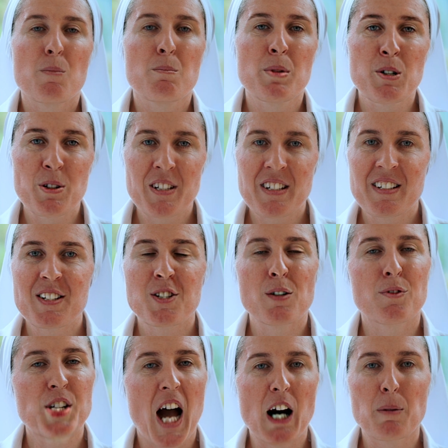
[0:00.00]
millions
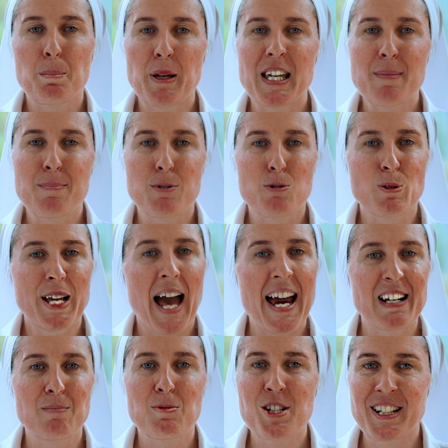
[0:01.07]
of young people
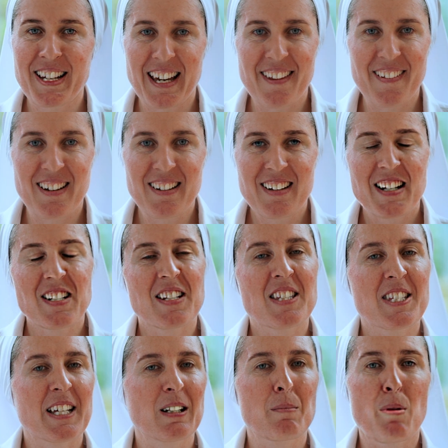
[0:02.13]
came together to
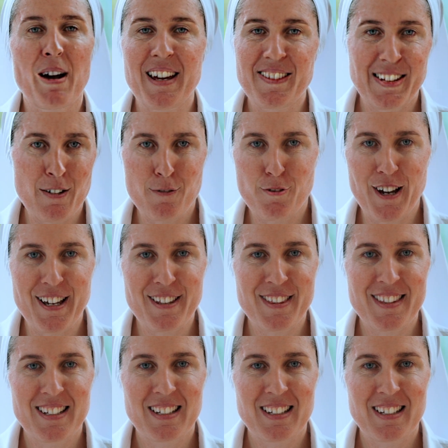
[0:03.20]
celebrate their faith.